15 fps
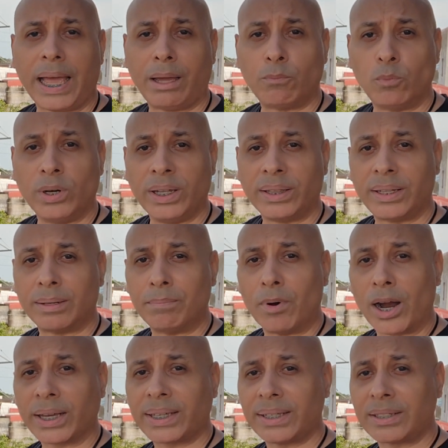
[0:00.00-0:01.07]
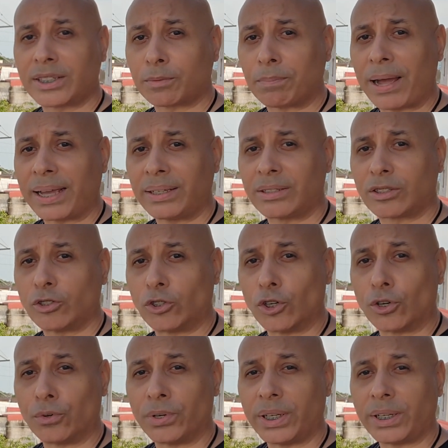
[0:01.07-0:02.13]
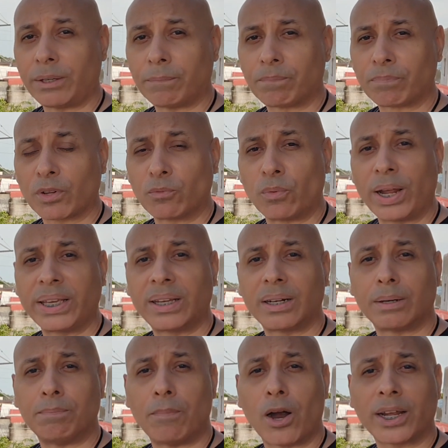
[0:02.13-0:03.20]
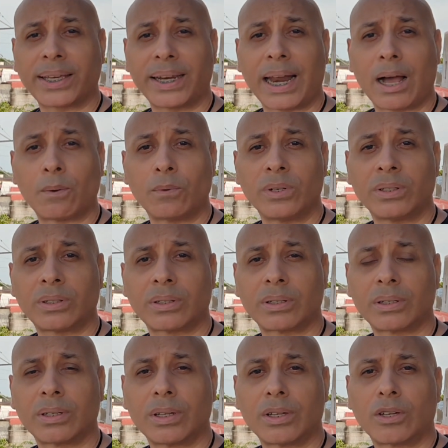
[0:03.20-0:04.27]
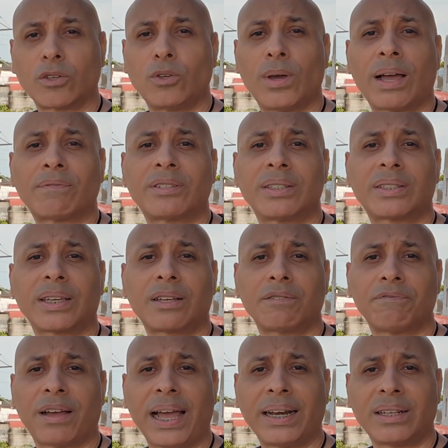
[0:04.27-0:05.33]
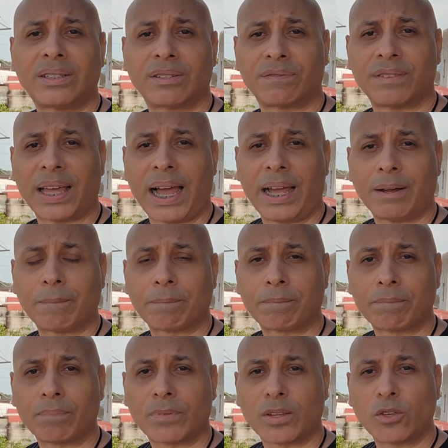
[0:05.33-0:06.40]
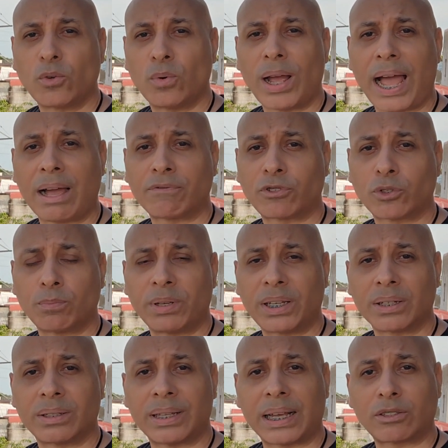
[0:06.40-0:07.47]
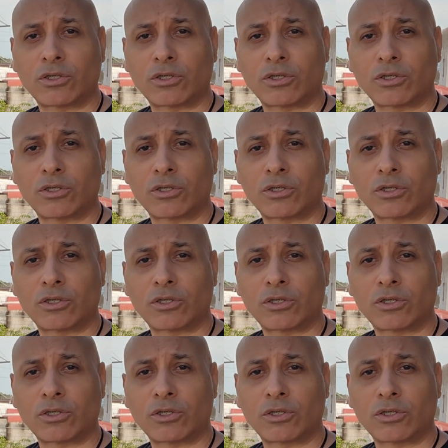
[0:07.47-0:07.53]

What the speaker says: And when the market spikes during regular market hours, you have to take advantage of that. You have to, because